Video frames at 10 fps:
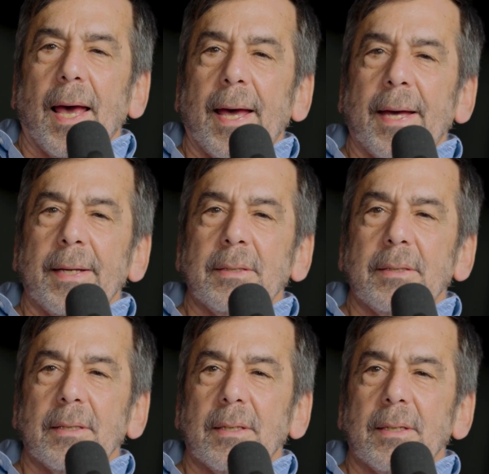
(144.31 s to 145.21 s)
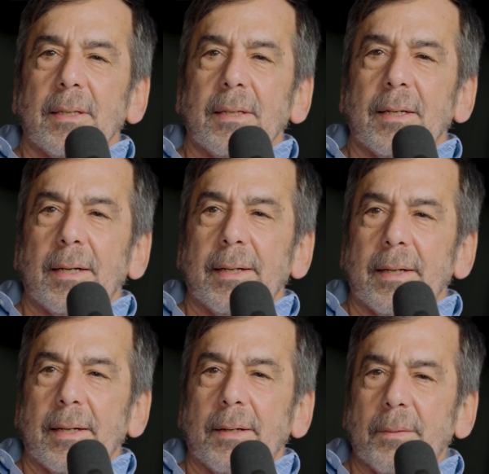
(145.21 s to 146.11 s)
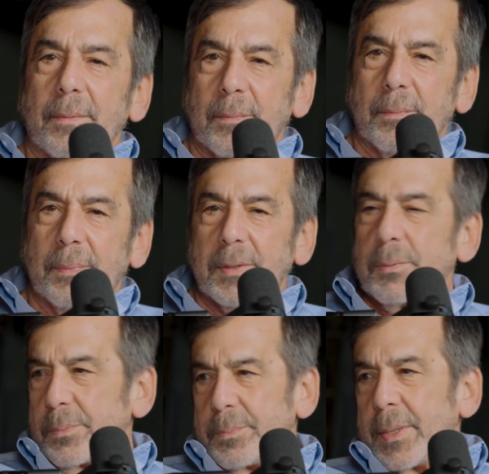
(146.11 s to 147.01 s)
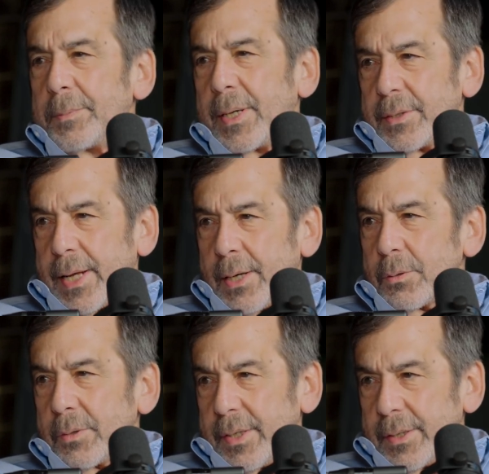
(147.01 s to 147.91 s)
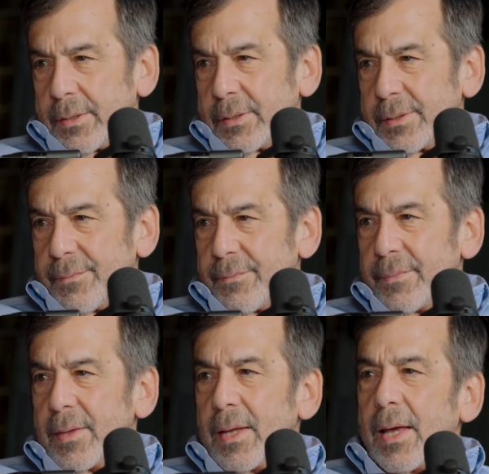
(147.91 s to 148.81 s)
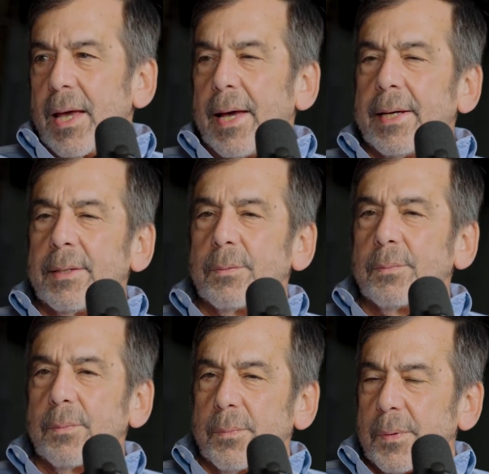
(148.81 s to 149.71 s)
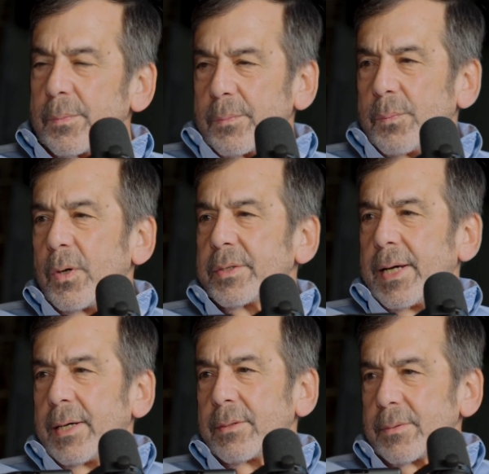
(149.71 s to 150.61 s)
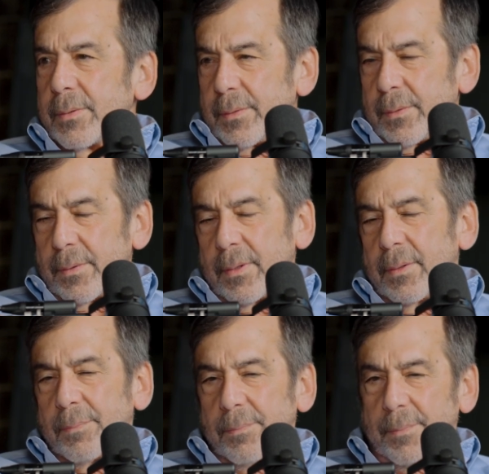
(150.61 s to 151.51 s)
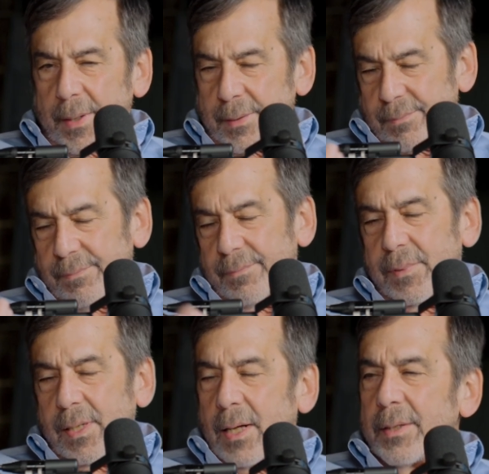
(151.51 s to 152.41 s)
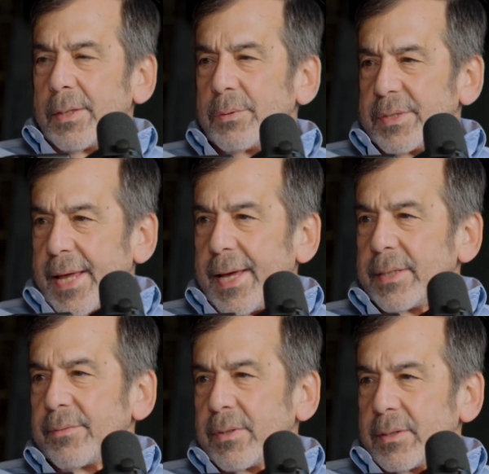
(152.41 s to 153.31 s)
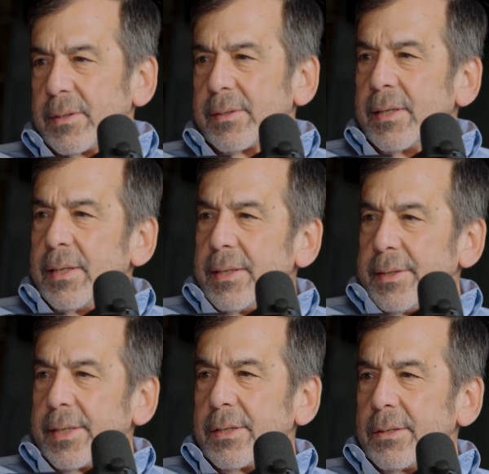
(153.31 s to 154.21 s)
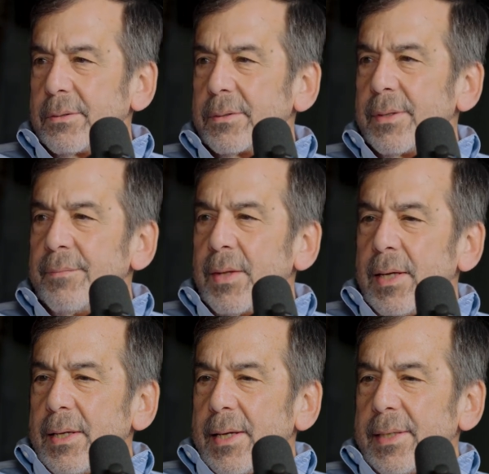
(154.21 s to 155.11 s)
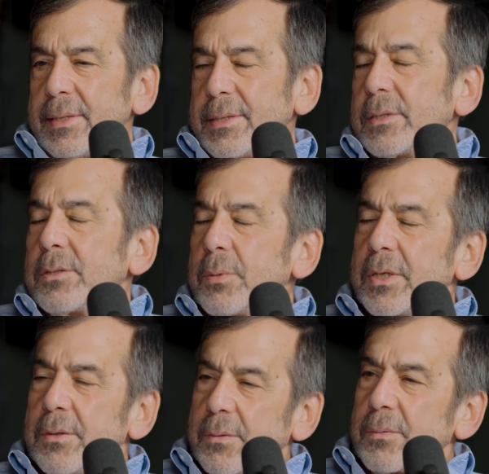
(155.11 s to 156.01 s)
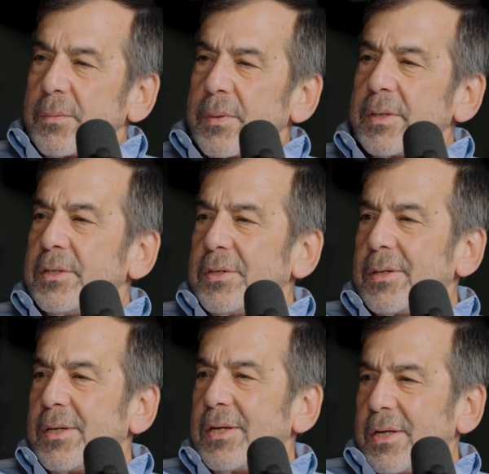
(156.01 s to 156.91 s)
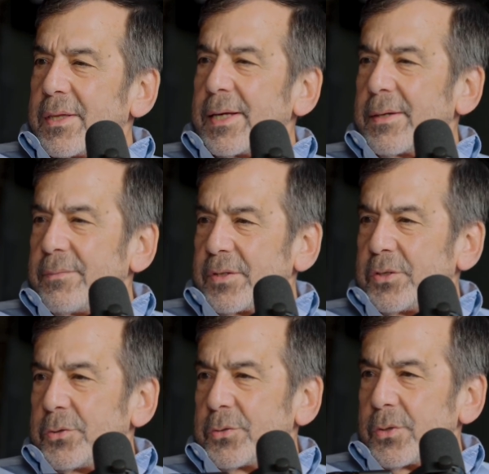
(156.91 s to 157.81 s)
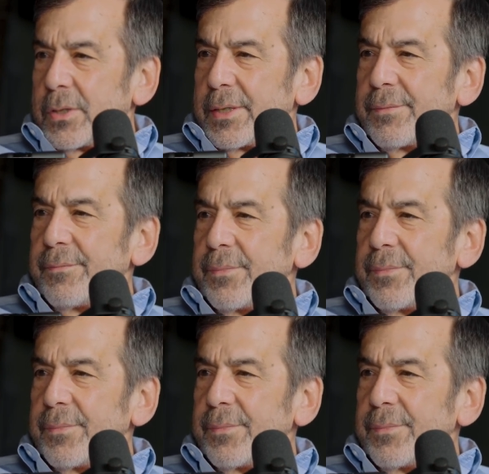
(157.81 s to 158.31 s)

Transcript: And we spent about an hour there. And we walked out. My colleague was the head of the NICU, and he said, "So, what did you think of what you saw?"